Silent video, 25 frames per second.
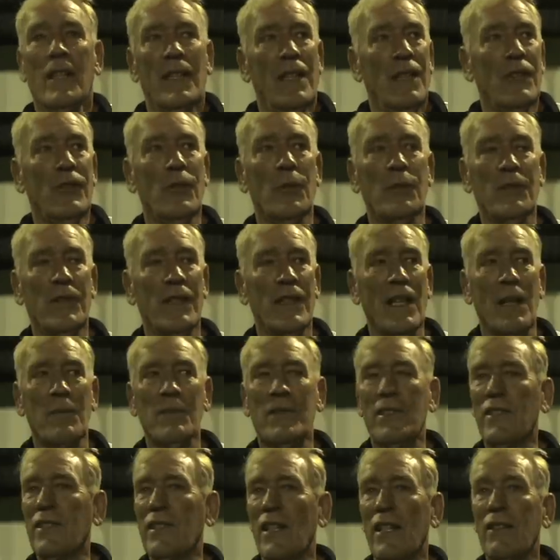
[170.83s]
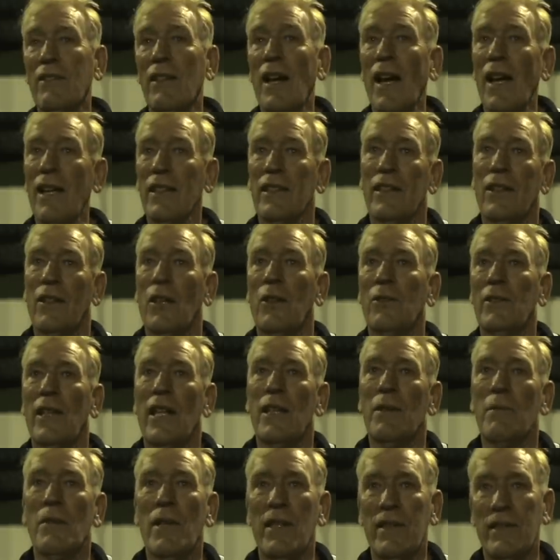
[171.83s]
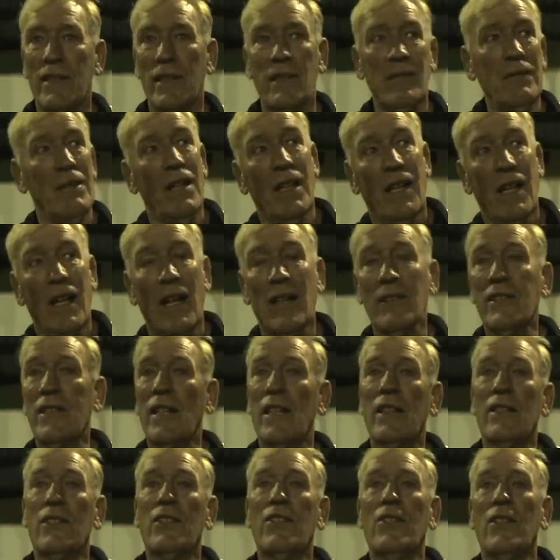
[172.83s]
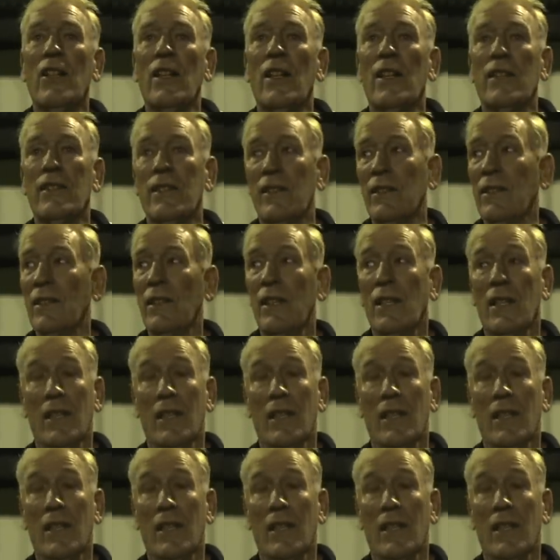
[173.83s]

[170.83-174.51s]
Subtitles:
It's up to them to say, right, you know, they're missing, I'll take the shirt. And